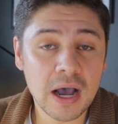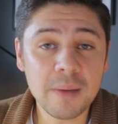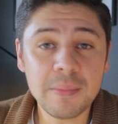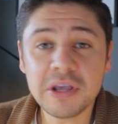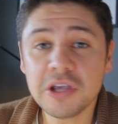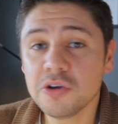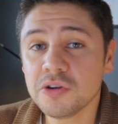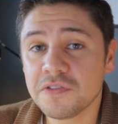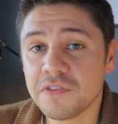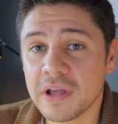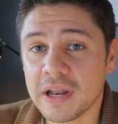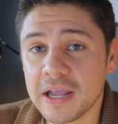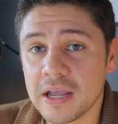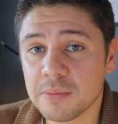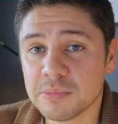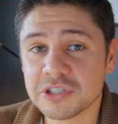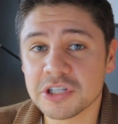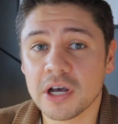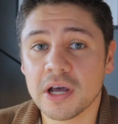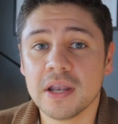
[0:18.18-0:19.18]
I'm a huge fan of
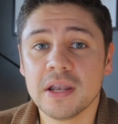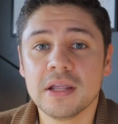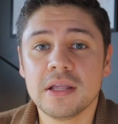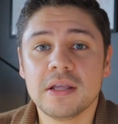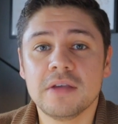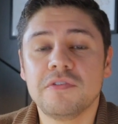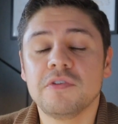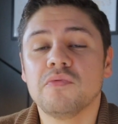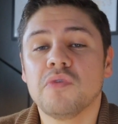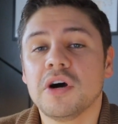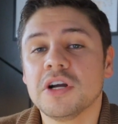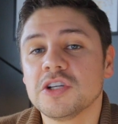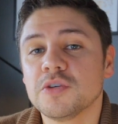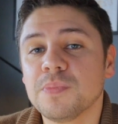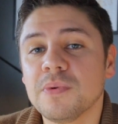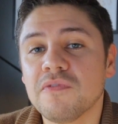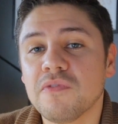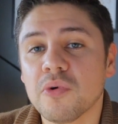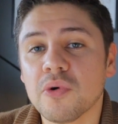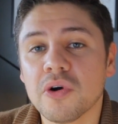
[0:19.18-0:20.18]
Amazon. If you've watched
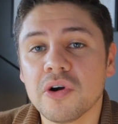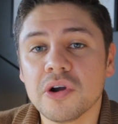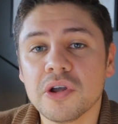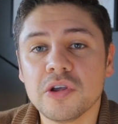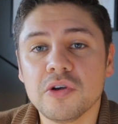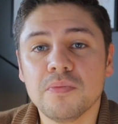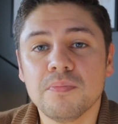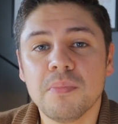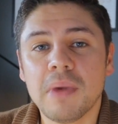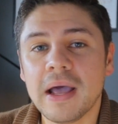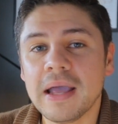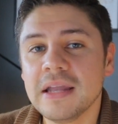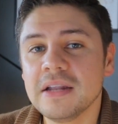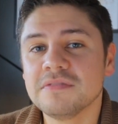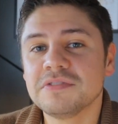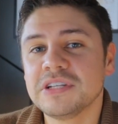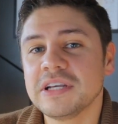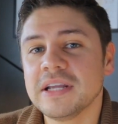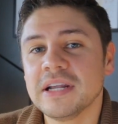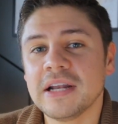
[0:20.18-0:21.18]
before, you might
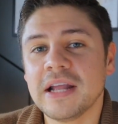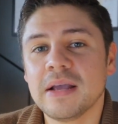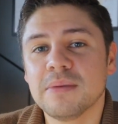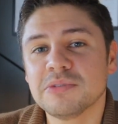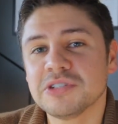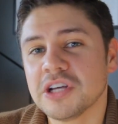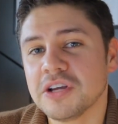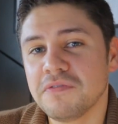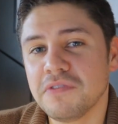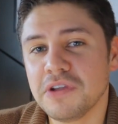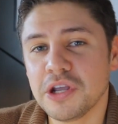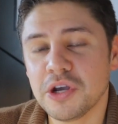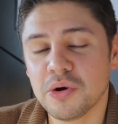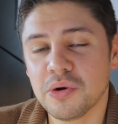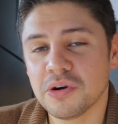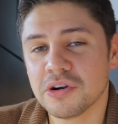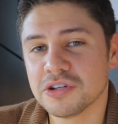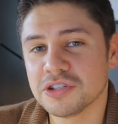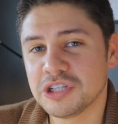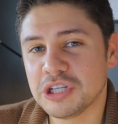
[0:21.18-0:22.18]
have seen an Amazon video
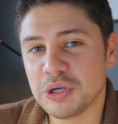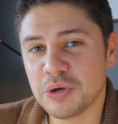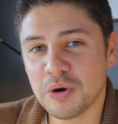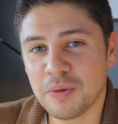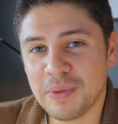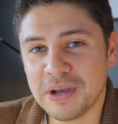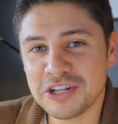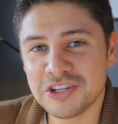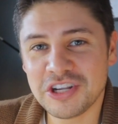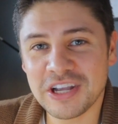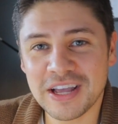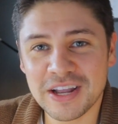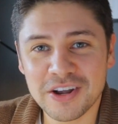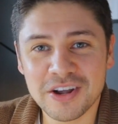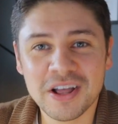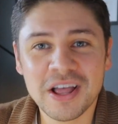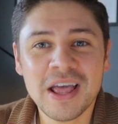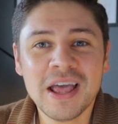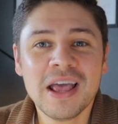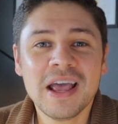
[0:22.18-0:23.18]
or two on my
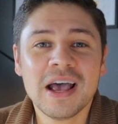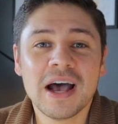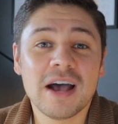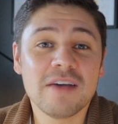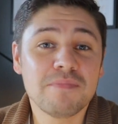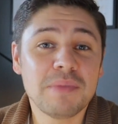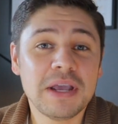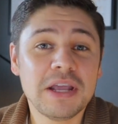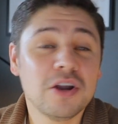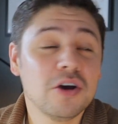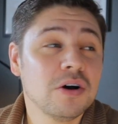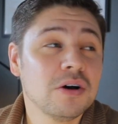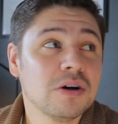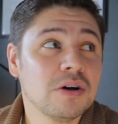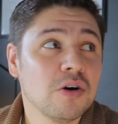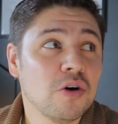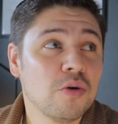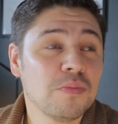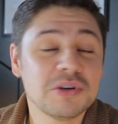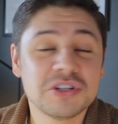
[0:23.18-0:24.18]
channel. I've made
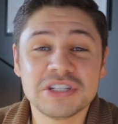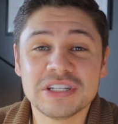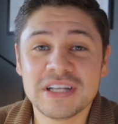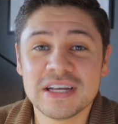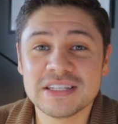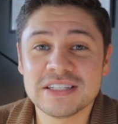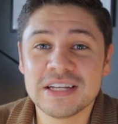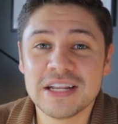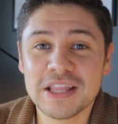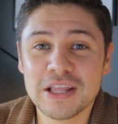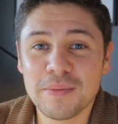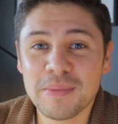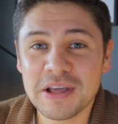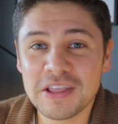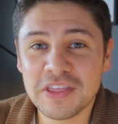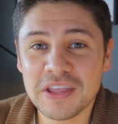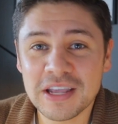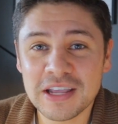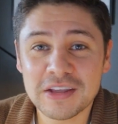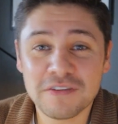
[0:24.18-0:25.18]
almost a dozen of them, I
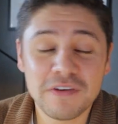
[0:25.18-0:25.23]
think. In